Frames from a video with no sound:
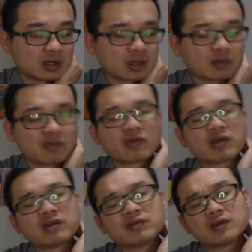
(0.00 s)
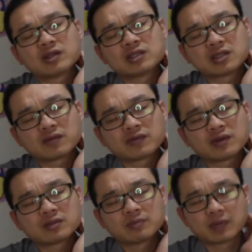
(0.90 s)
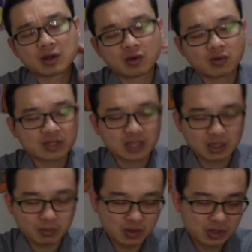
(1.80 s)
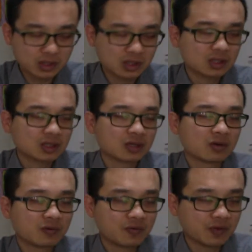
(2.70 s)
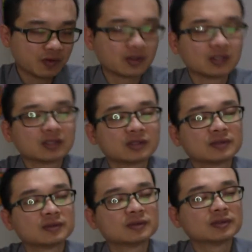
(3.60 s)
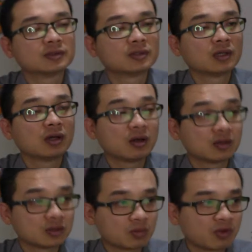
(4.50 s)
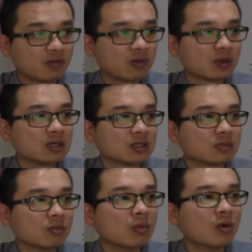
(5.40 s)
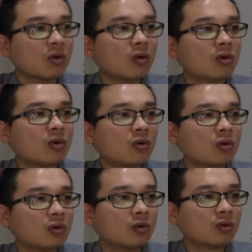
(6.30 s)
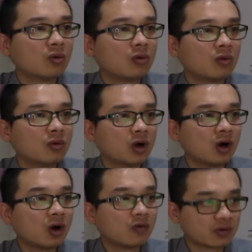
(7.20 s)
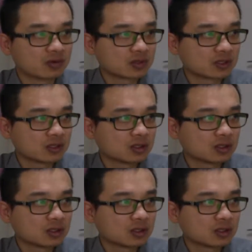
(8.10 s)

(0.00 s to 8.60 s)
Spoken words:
Very, very stiffness, but always come with fever. So fever is more obvious.